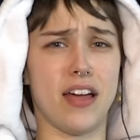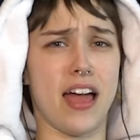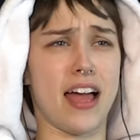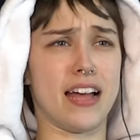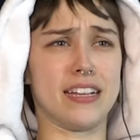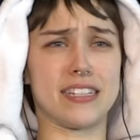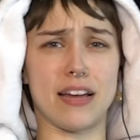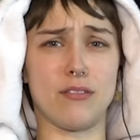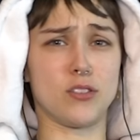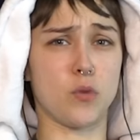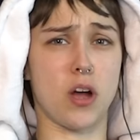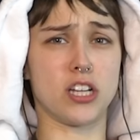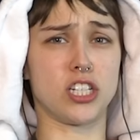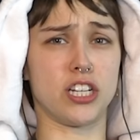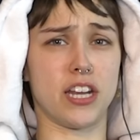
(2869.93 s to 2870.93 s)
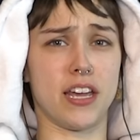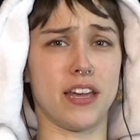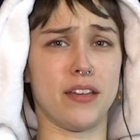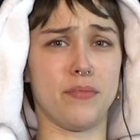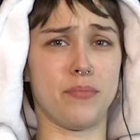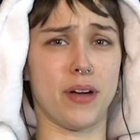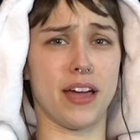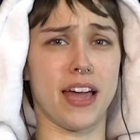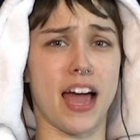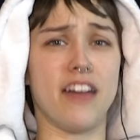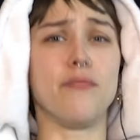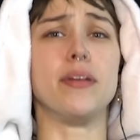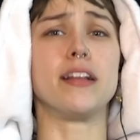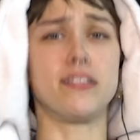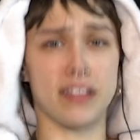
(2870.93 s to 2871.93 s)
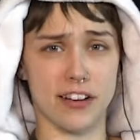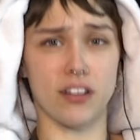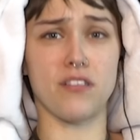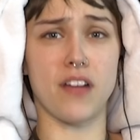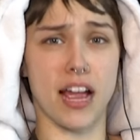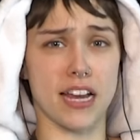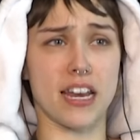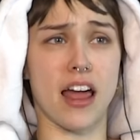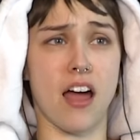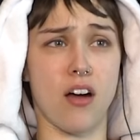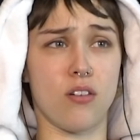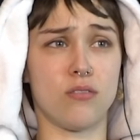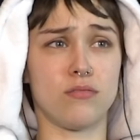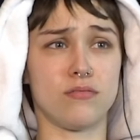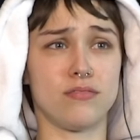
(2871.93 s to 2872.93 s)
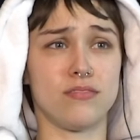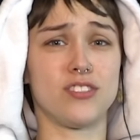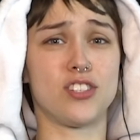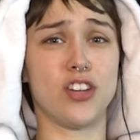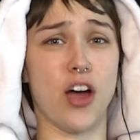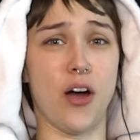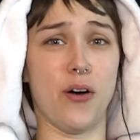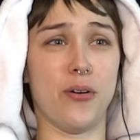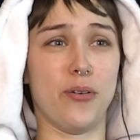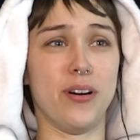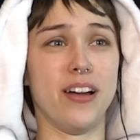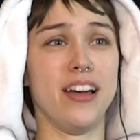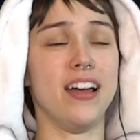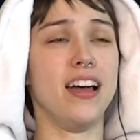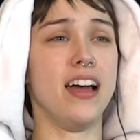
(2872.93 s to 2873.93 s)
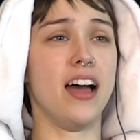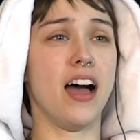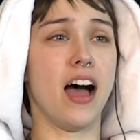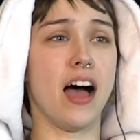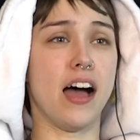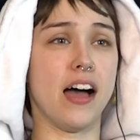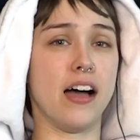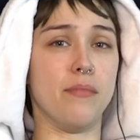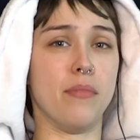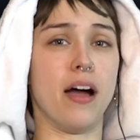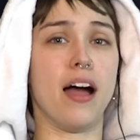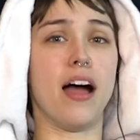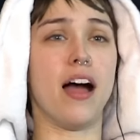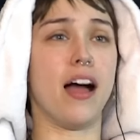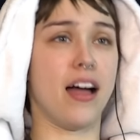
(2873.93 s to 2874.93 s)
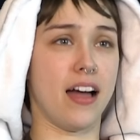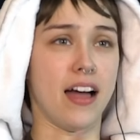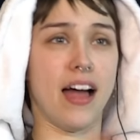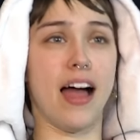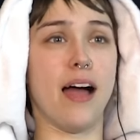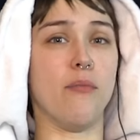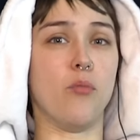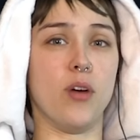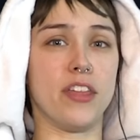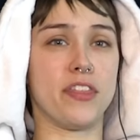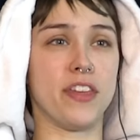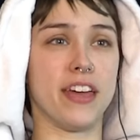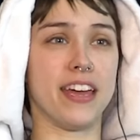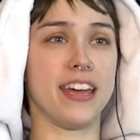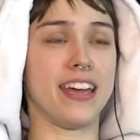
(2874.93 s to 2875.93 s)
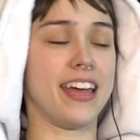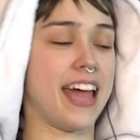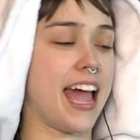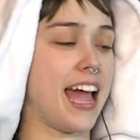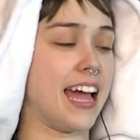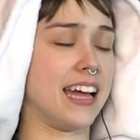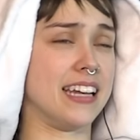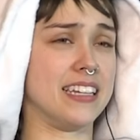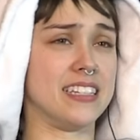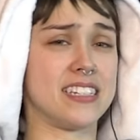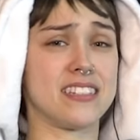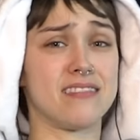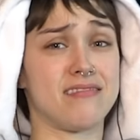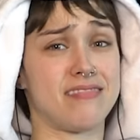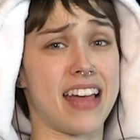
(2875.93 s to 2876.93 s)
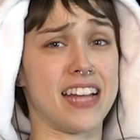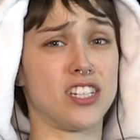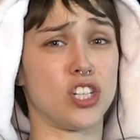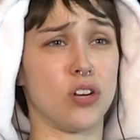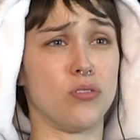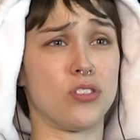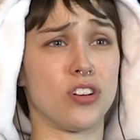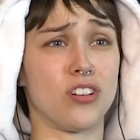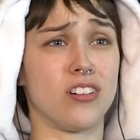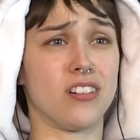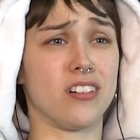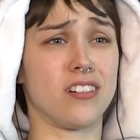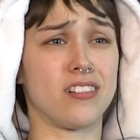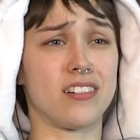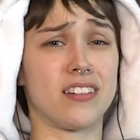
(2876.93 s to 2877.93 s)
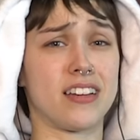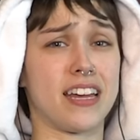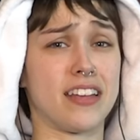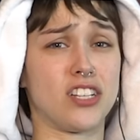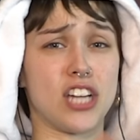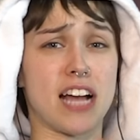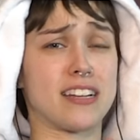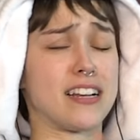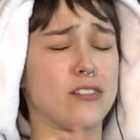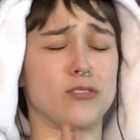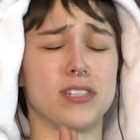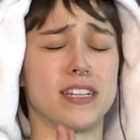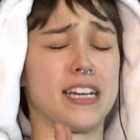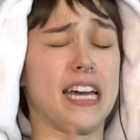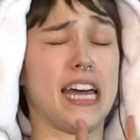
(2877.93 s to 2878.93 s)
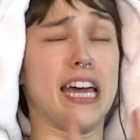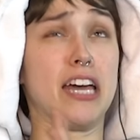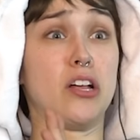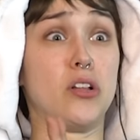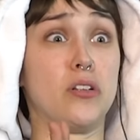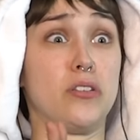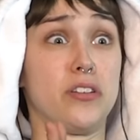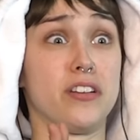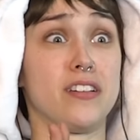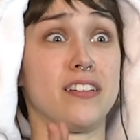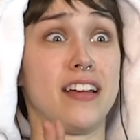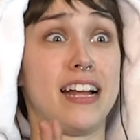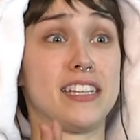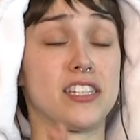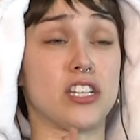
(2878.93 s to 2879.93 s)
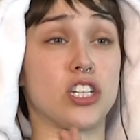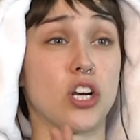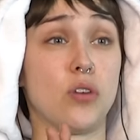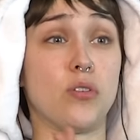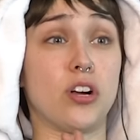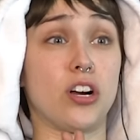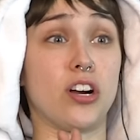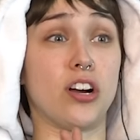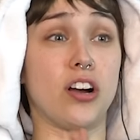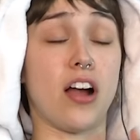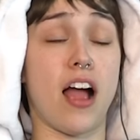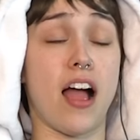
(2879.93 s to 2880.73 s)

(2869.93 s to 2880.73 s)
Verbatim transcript: as I was watching it, but I've been clarified now. So um, I'm with it. And that Joker, Jack Nicholson killed as the Joker.